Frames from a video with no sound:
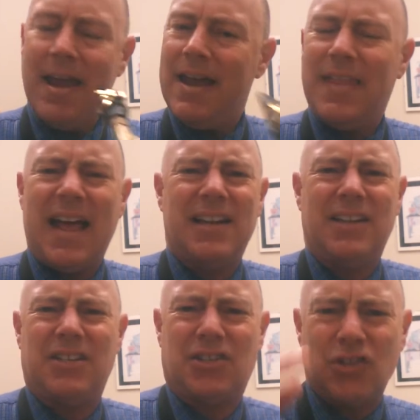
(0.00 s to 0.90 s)
And that
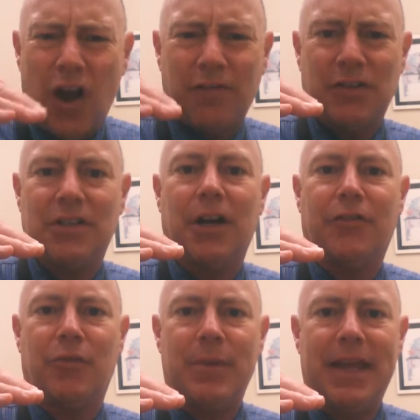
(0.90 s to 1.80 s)
is a softer tongue
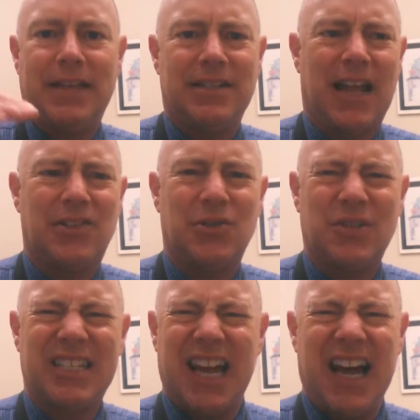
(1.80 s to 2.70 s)
for me. It's not
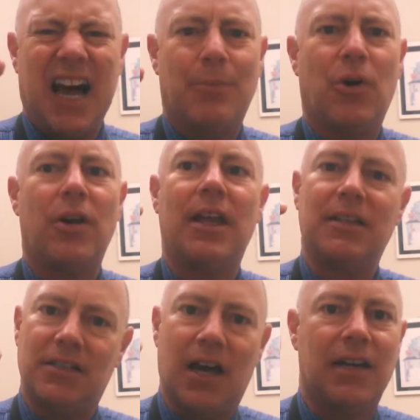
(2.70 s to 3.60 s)
so ta, more
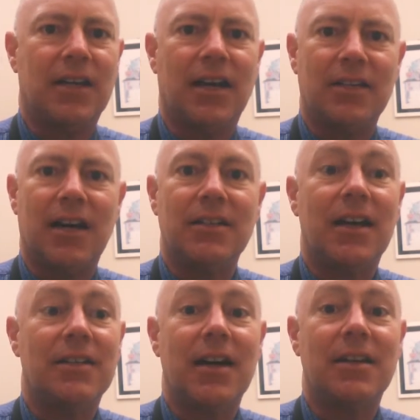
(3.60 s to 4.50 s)
like da da da
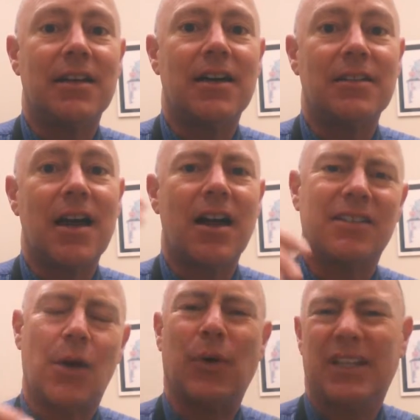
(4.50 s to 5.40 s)
da da da da,
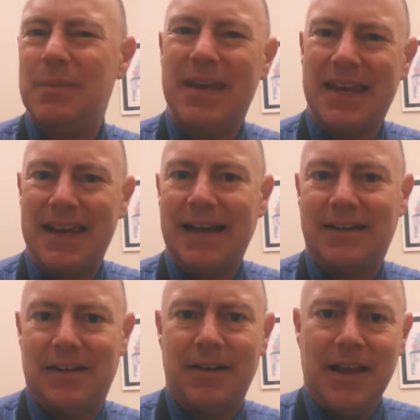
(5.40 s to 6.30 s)
because I want it to be
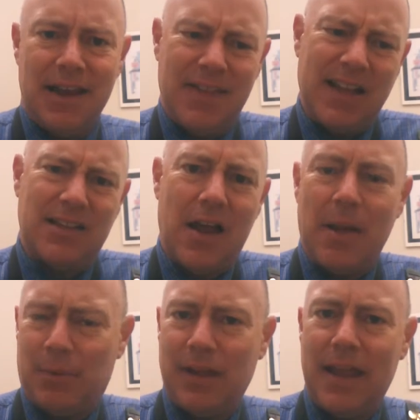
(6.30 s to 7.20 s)
connected. And that's how
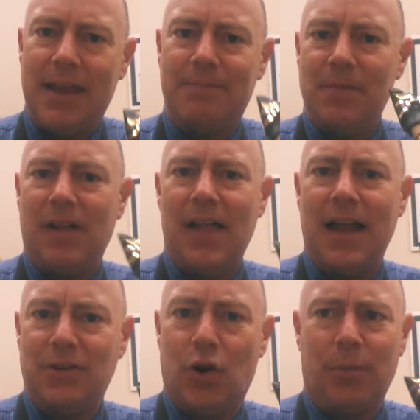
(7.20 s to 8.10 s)
I play a
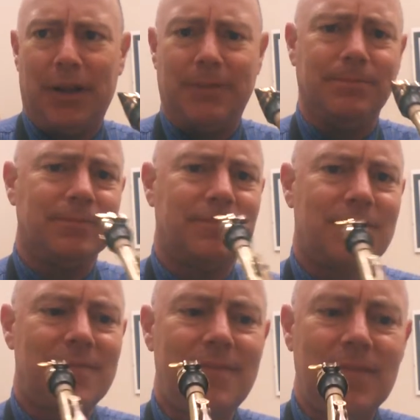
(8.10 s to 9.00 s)
lot normally.
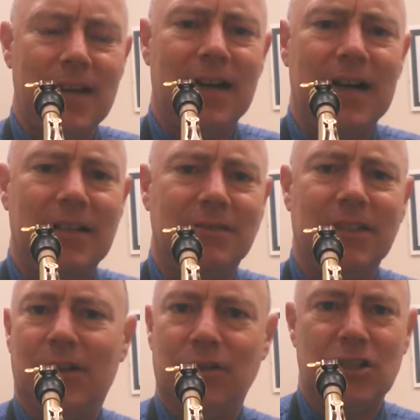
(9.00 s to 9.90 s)

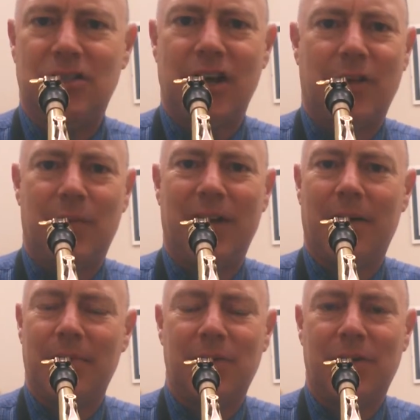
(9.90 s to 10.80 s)
You know, just generally pick
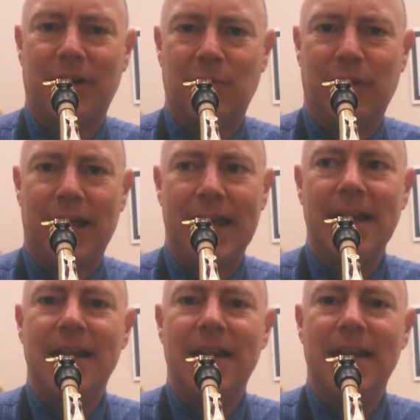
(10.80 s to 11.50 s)
up the horn and play.